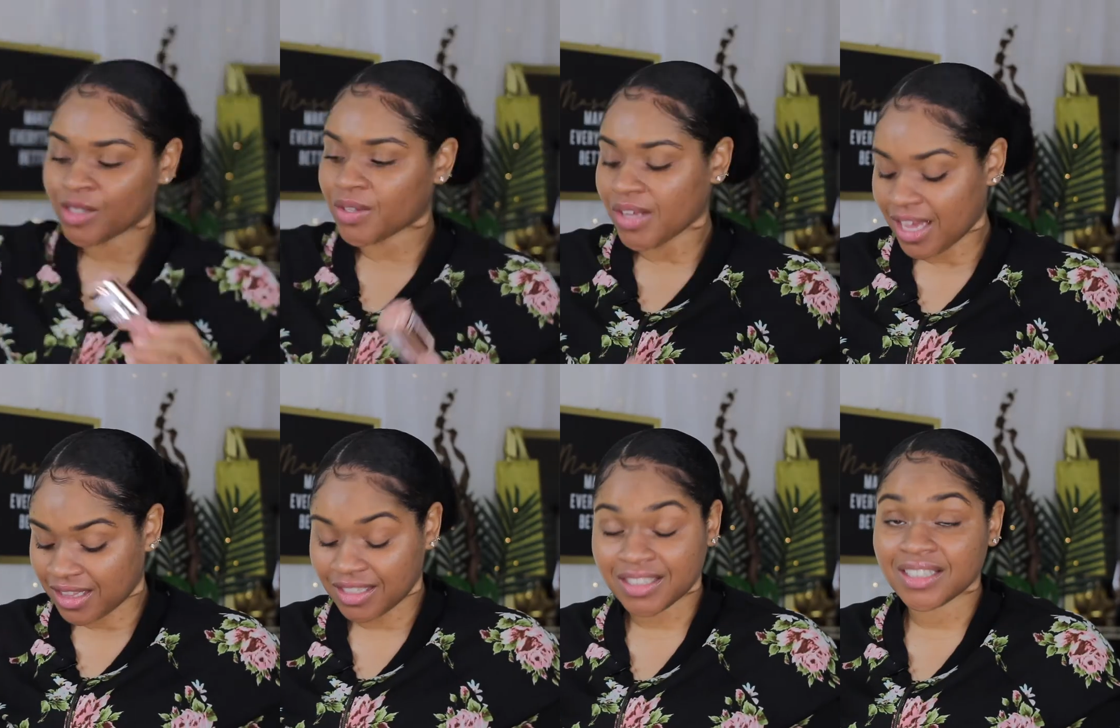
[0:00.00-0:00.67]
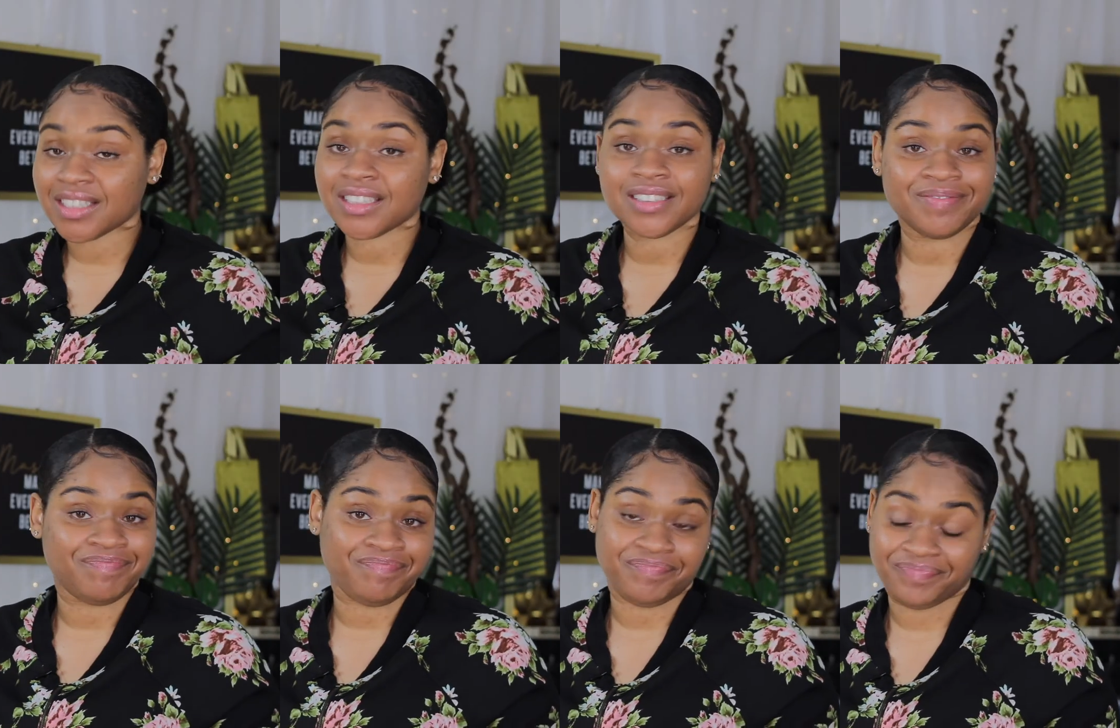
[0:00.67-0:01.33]
So yeah, this is
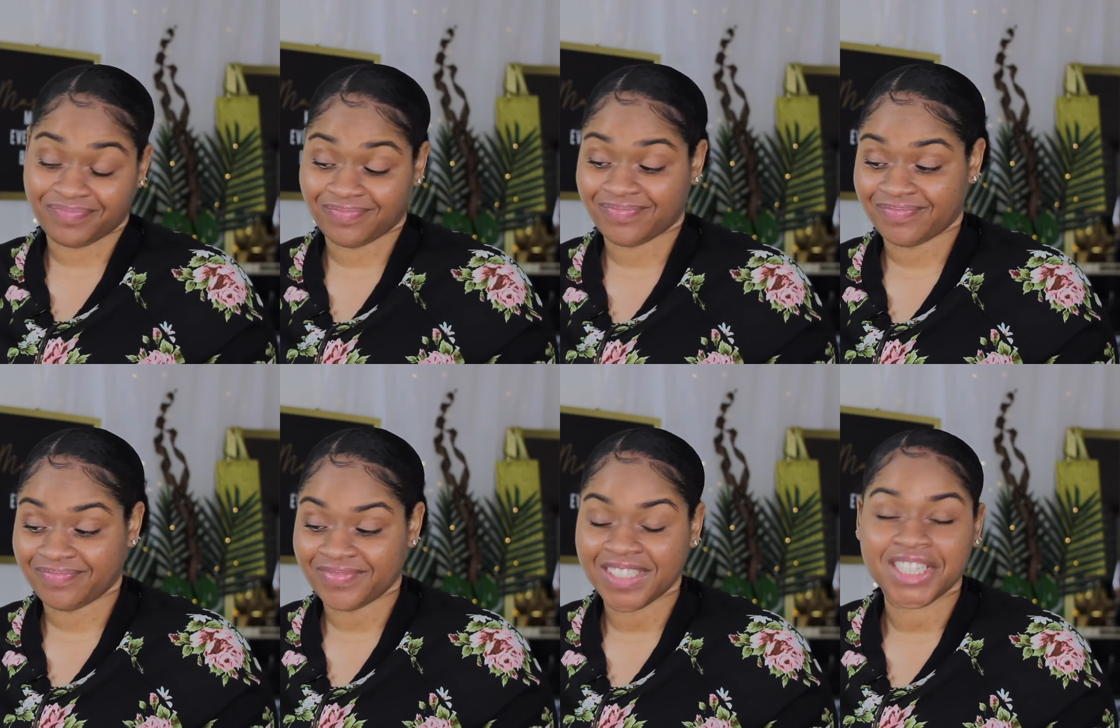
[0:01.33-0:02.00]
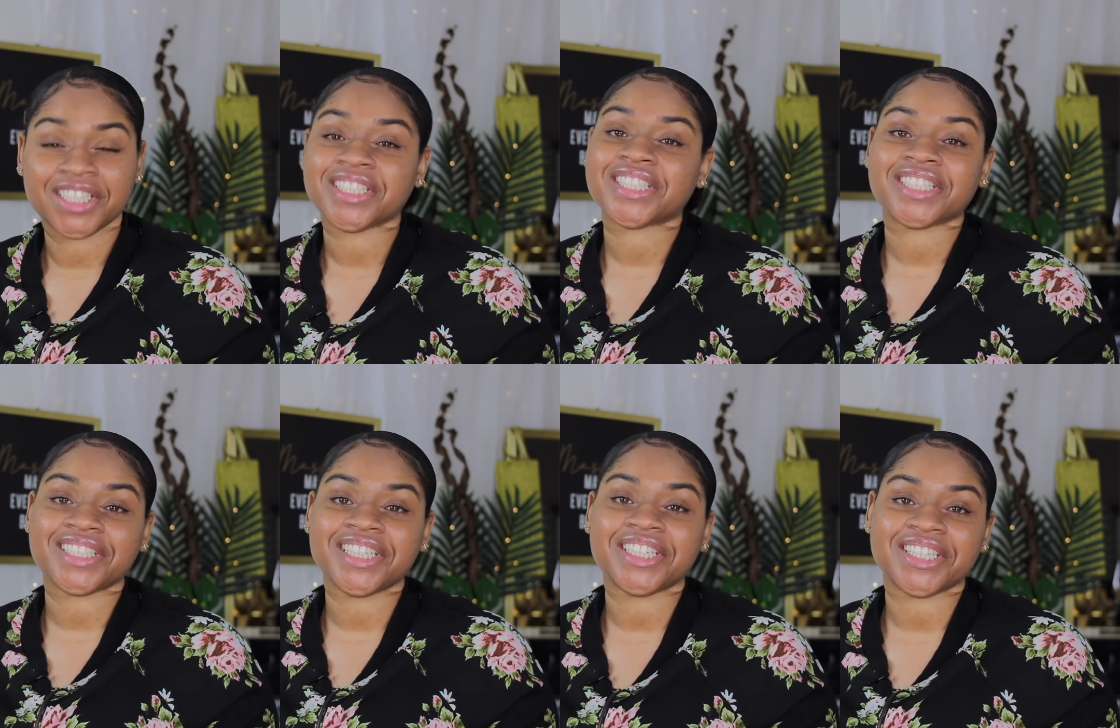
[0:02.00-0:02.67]

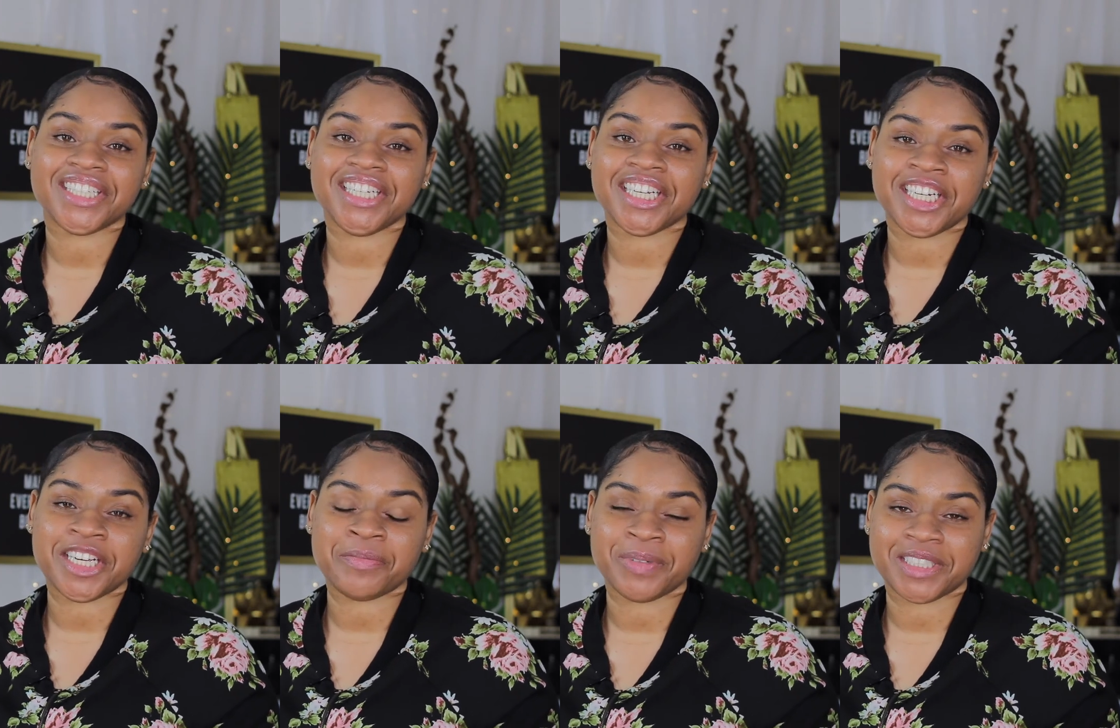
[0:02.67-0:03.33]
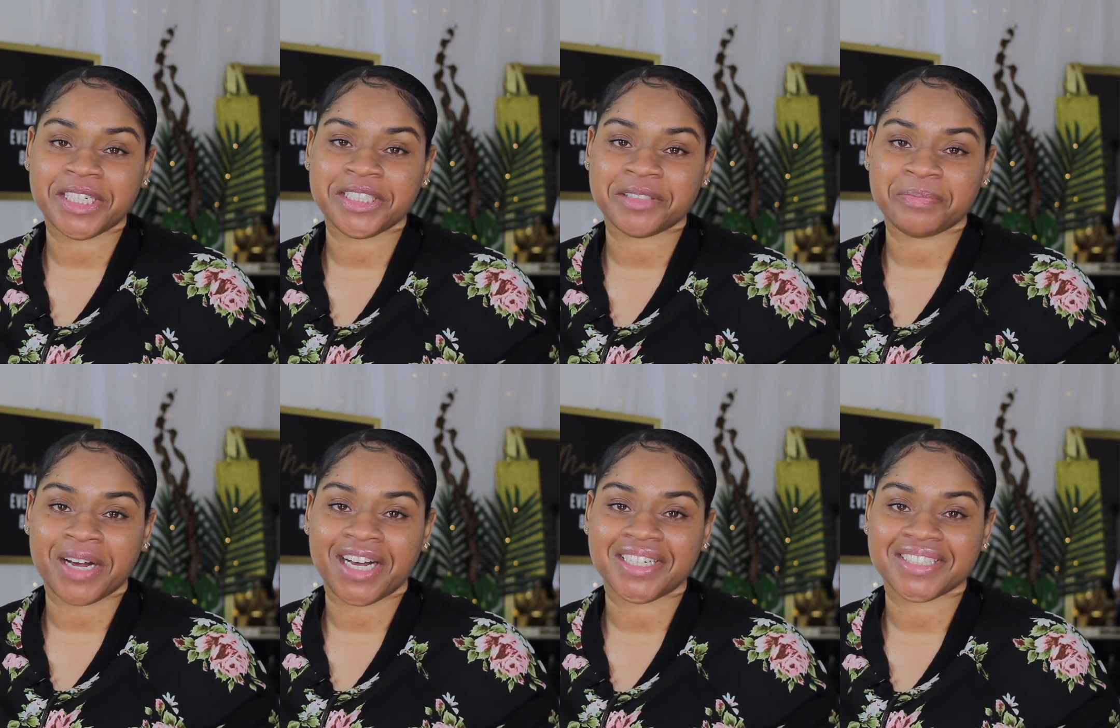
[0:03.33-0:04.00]
literally an imitation
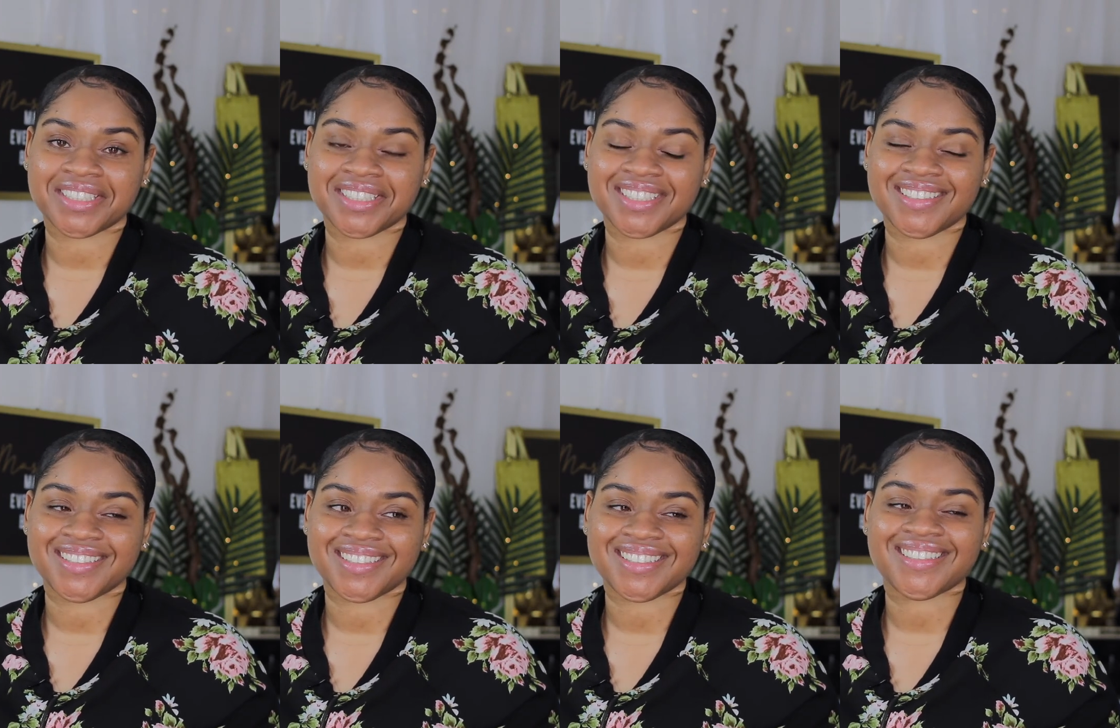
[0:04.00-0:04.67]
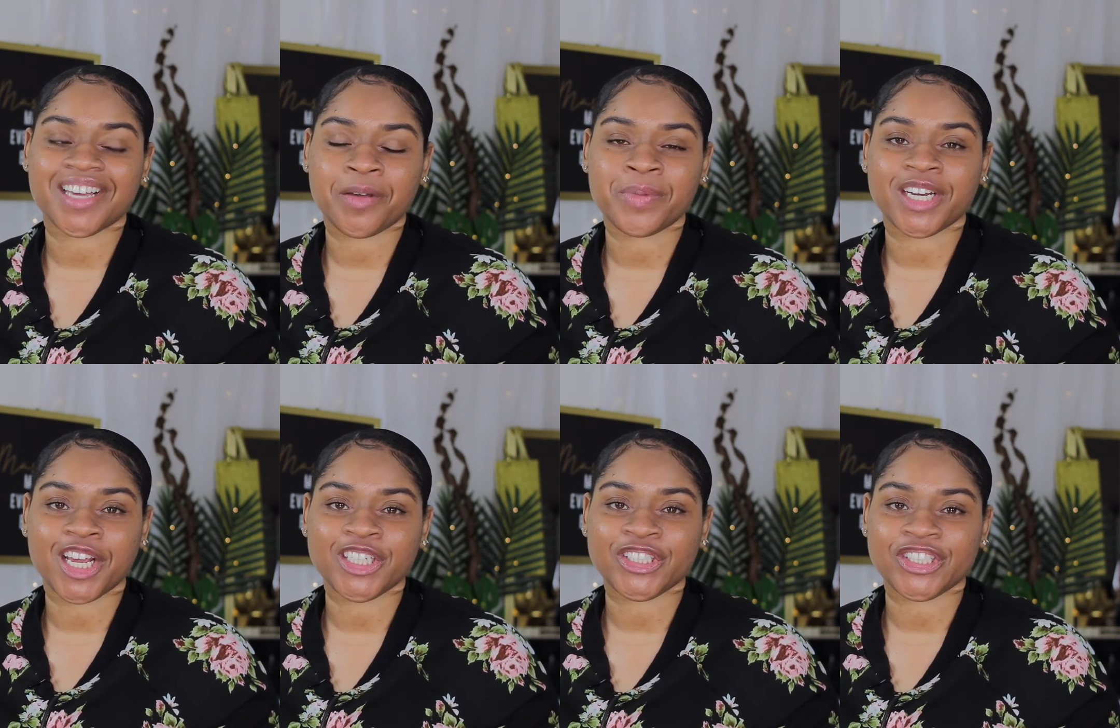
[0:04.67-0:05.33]
box. This is an
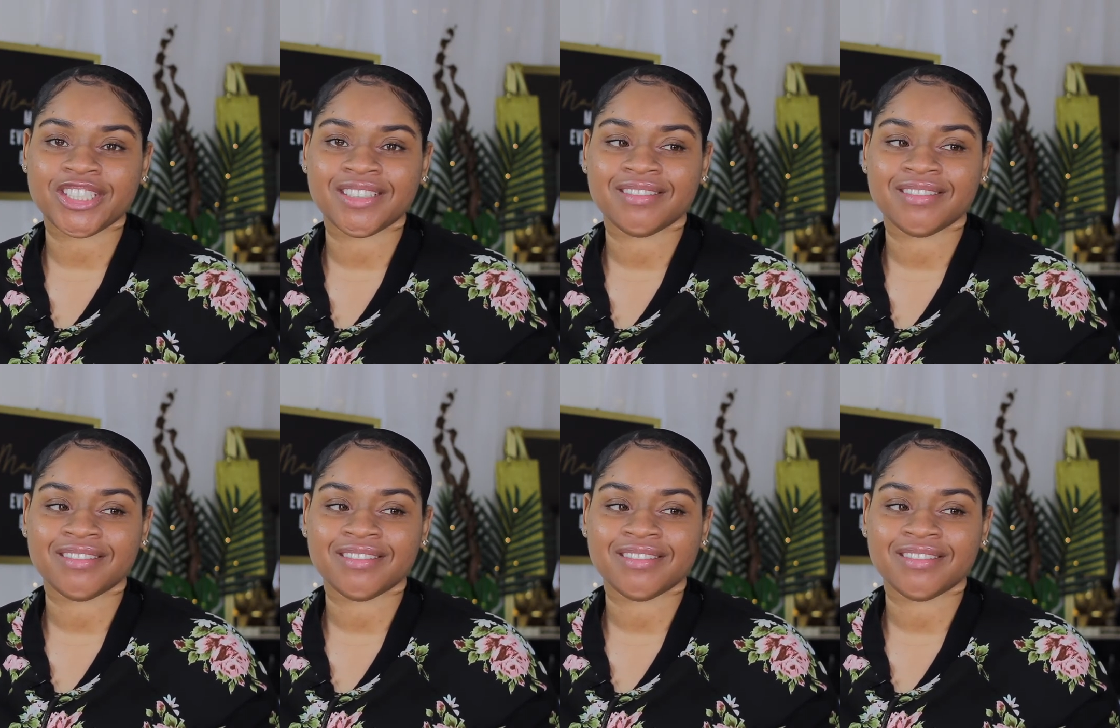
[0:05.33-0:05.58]
imitation.